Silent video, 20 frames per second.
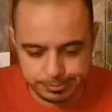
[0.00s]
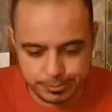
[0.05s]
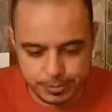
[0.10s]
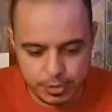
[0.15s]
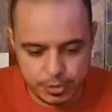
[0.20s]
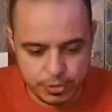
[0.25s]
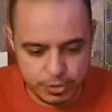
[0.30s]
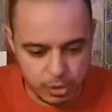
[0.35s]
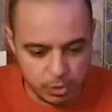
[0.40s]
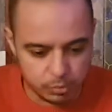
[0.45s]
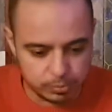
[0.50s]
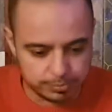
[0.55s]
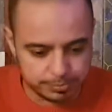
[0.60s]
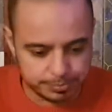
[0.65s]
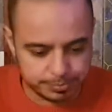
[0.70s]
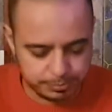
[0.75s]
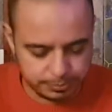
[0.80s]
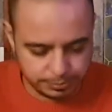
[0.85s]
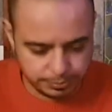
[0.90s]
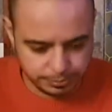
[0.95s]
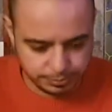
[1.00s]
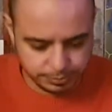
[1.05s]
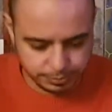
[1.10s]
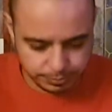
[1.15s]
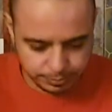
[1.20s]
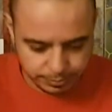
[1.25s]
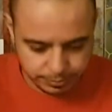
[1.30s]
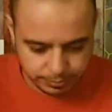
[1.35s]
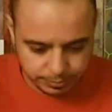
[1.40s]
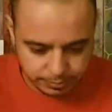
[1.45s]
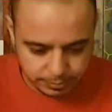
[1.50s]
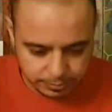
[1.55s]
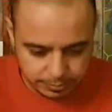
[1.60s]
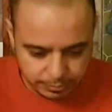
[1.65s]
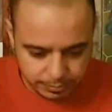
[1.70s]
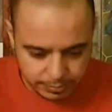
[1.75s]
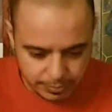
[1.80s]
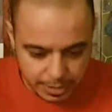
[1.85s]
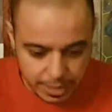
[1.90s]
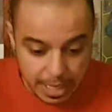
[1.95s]
So,
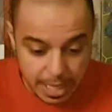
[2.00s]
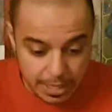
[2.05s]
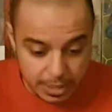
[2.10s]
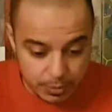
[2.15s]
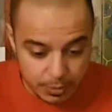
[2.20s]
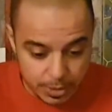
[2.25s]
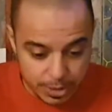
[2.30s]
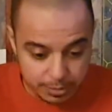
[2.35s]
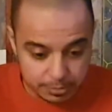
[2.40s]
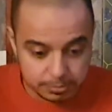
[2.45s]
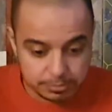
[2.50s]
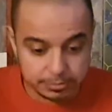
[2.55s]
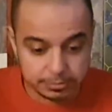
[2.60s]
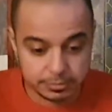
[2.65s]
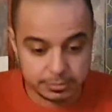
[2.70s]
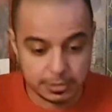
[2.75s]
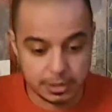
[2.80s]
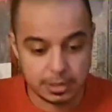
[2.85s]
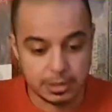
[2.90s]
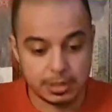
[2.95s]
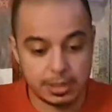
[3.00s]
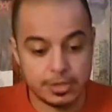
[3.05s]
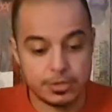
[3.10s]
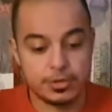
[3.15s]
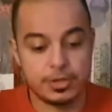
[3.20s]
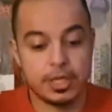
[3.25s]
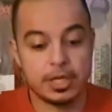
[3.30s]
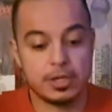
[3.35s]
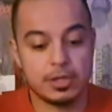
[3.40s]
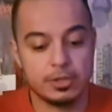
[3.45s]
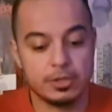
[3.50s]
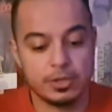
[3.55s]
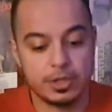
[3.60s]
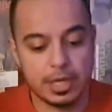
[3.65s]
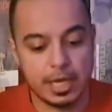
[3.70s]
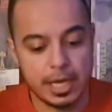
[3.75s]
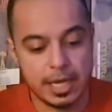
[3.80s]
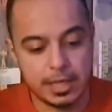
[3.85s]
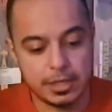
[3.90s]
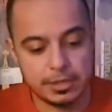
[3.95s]
Anyway, let's take a look
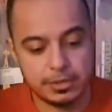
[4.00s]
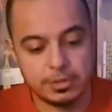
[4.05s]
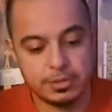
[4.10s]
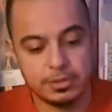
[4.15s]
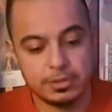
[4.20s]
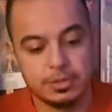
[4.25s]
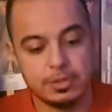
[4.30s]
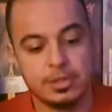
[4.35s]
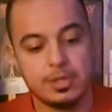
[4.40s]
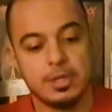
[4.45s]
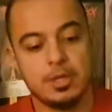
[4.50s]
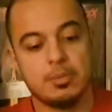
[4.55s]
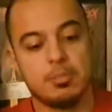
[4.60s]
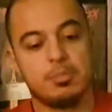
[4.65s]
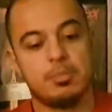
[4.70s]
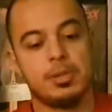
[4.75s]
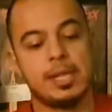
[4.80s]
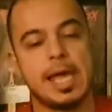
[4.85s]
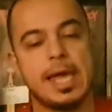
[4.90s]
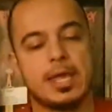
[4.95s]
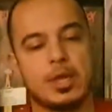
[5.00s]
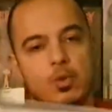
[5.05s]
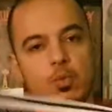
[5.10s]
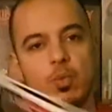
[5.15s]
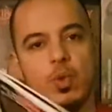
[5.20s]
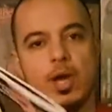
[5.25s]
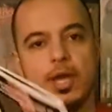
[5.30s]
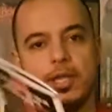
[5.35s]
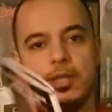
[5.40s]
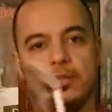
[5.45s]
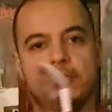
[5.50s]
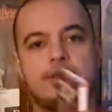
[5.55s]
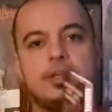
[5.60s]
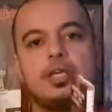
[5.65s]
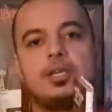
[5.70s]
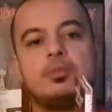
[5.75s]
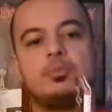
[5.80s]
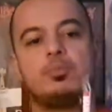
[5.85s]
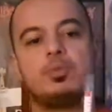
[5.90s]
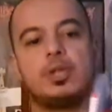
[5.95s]
at Black, White,
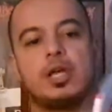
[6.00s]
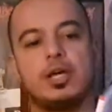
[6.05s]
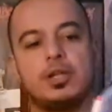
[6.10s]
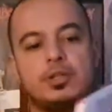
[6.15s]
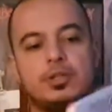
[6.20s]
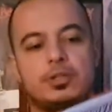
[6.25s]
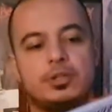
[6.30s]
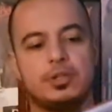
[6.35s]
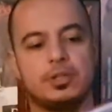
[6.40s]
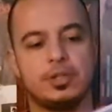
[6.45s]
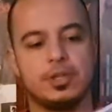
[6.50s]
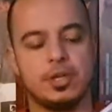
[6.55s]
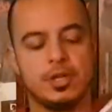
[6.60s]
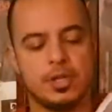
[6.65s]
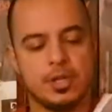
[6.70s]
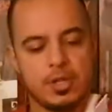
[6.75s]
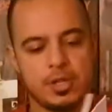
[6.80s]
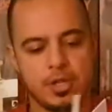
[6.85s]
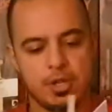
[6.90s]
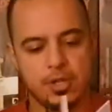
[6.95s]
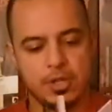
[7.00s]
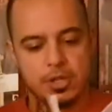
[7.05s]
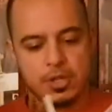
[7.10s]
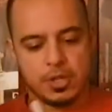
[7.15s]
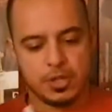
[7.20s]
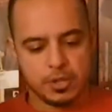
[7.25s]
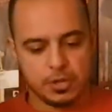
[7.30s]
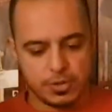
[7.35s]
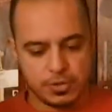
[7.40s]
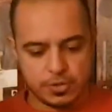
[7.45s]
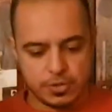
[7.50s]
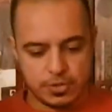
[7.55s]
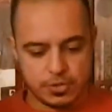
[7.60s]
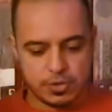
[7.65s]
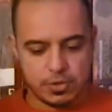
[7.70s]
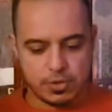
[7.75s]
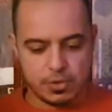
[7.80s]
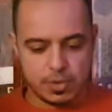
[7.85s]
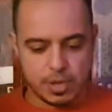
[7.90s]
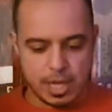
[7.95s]
and Blood.
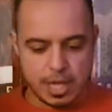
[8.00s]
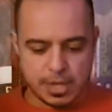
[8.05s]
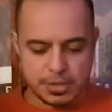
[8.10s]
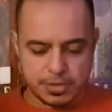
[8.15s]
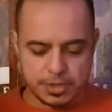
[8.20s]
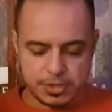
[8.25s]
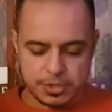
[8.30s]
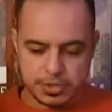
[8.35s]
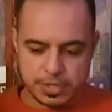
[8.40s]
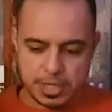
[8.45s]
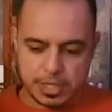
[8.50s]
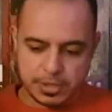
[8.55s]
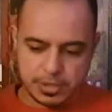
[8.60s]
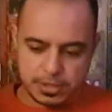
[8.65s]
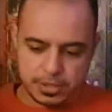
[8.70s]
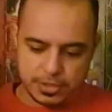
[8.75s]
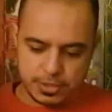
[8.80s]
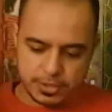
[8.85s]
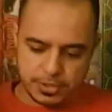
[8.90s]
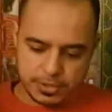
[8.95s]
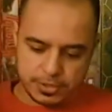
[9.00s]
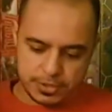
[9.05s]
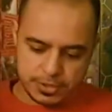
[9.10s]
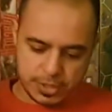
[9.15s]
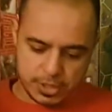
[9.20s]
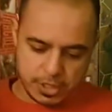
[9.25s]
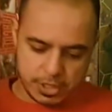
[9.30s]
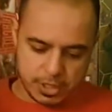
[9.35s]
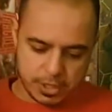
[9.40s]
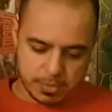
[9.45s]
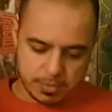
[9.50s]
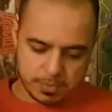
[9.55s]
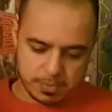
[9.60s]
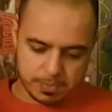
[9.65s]
So, as I said, this is a